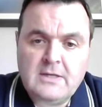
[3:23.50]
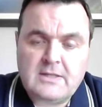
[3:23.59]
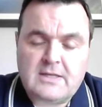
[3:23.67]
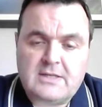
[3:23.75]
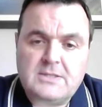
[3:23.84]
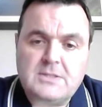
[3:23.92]

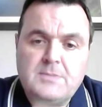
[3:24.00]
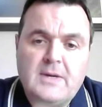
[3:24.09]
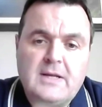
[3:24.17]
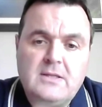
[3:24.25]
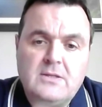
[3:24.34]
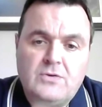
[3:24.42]
that
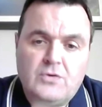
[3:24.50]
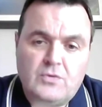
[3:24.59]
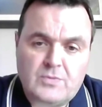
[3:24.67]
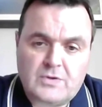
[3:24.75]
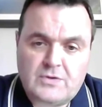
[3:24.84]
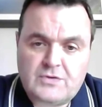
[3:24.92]
despite the
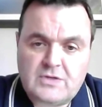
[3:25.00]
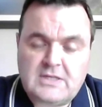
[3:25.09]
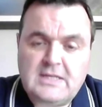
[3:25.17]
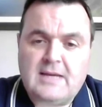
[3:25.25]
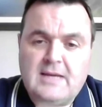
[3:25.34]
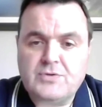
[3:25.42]
numerous
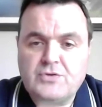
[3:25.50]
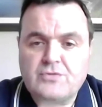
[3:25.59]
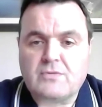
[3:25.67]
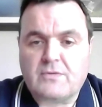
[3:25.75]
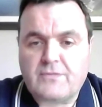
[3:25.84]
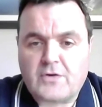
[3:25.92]
attempts to
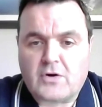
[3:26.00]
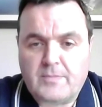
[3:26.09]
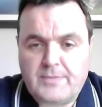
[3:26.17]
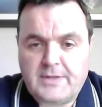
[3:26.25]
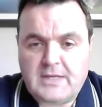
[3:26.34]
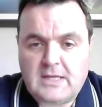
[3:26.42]

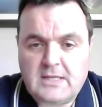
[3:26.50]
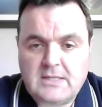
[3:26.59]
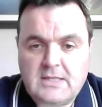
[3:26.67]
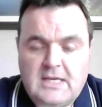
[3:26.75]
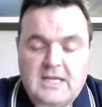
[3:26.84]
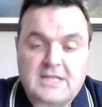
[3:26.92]
reform the
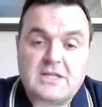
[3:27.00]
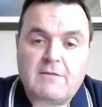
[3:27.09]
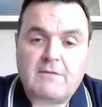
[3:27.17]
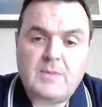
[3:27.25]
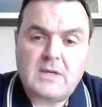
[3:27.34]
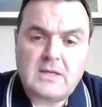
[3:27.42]

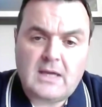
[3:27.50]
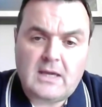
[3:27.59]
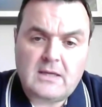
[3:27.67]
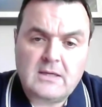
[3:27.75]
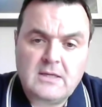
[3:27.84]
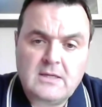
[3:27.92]

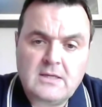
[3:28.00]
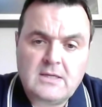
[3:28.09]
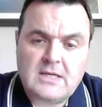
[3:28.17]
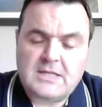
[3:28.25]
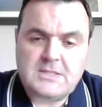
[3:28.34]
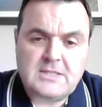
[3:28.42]
SFPA,
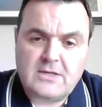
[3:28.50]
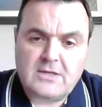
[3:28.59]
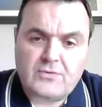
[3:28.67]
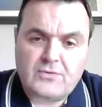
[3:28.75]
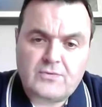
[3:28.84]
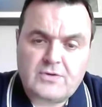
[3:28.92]
it's
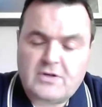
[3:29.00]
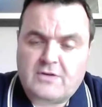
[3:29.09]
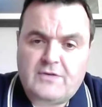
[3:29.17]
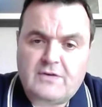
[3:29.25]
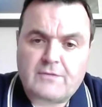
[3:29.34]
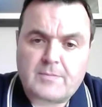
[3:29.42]
still not
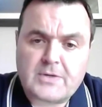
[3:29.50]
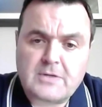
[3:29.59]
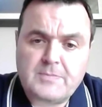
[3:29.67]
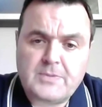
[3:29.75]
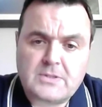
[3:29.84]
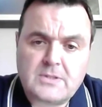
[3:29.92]
fit for
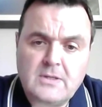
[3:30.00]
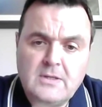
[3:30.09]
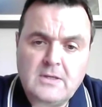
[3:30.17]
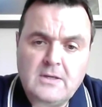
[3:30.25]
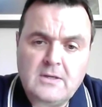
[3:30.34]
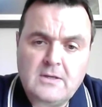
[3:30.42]
purpose.
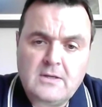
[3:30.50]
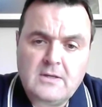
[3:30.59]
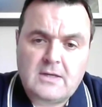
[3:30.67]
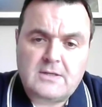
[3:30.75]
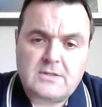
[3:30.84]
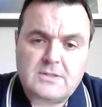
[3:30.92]

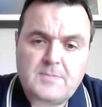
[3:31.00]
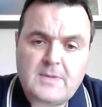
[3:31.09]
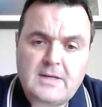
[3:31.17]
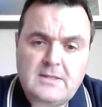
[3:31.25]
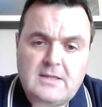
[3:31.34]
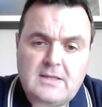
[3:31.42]
And
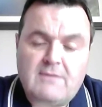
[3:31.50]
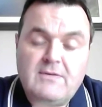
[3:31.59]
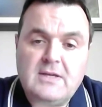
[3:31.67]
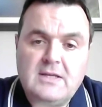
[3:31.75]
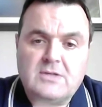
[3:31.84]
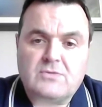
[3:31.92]
despite
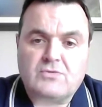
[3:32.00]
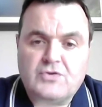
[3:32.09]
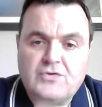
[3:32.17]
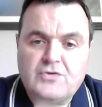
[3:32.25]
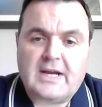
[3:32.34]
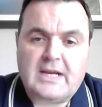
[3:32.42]
everything that was
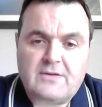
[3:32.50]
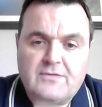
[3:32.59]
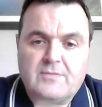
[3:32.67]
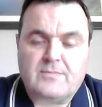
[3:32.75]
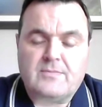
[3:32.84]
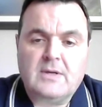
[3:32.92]
tried,
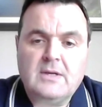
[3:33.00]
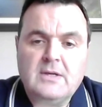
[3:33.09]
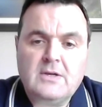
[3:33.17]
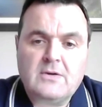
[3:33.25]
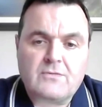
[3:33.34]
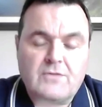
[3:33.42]
from
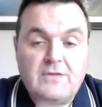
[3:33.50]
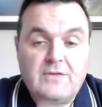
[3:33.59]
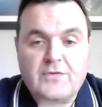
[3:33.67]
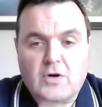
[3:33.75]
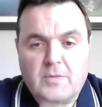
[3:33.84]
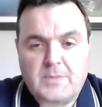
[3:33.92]

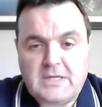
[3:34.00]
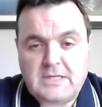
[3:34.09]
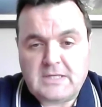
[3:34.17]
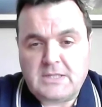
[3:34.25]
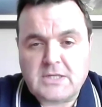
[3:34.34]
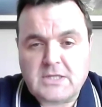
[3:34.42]
reforming it
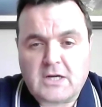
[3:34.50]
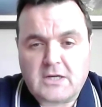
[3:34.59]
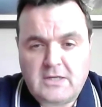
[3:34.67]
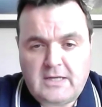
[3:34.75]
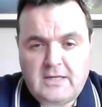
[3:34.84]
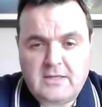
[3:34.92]

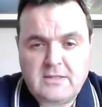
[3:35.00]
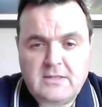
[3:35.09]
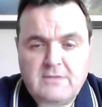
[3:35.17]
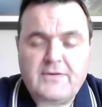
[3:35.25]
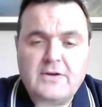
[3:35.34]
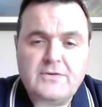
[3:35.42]
internally,
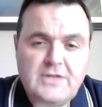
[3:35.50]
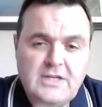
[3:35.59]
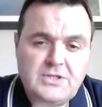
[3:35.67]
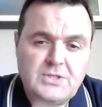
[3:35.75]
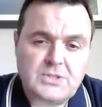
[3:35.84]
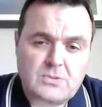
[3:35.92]
the
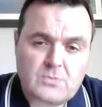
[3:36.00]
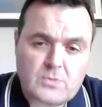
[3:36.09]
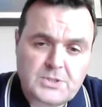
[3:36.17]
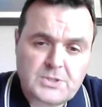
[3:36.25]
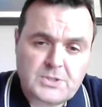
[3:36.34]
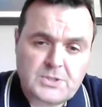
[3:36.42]
foundations on
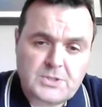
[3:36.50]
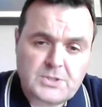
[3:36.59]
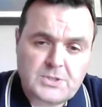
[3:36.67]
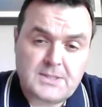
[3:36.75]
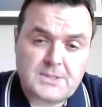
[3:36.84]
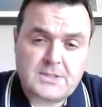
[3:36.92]
which it
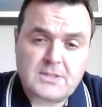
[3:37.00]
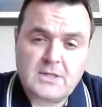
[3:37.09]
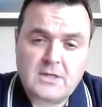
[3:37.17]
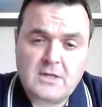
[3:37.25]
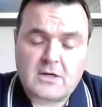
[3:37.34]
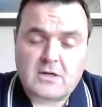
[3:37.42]
stands
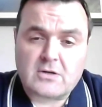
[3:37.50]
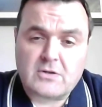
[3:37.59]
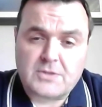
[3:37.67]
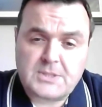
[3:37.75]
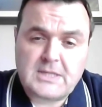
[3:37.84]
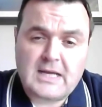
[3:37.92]
are
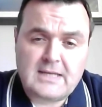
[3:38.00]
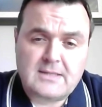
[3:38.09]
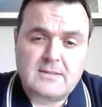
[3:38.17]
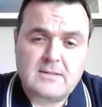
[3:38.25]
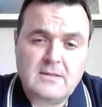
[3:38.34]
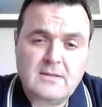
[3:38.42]
on sand.